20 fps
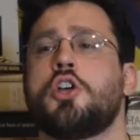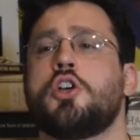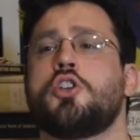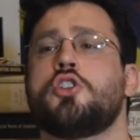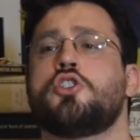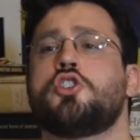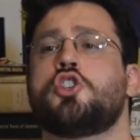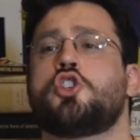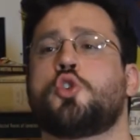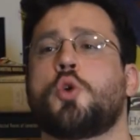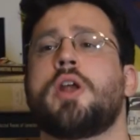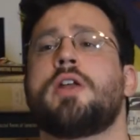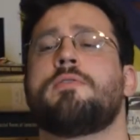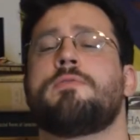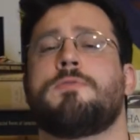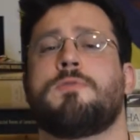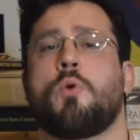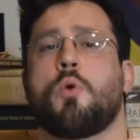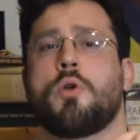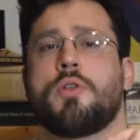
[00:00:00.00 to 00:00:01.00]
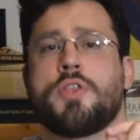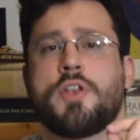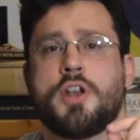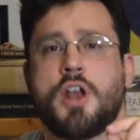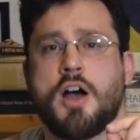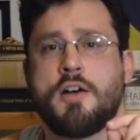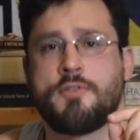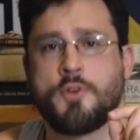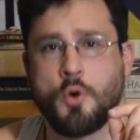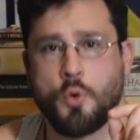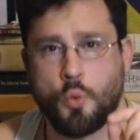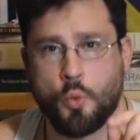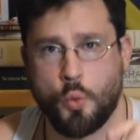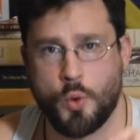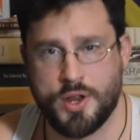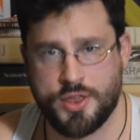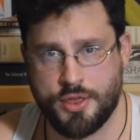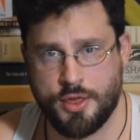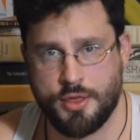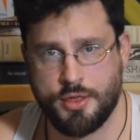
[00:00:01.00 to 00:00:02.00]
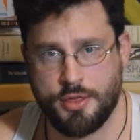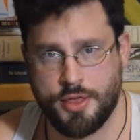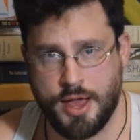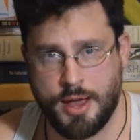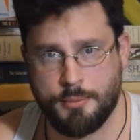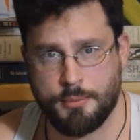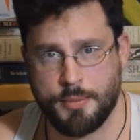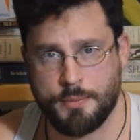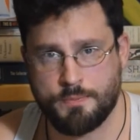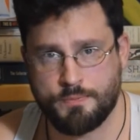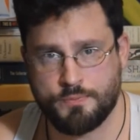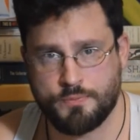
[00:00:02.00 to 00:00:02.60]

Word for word: straightforth enough with them.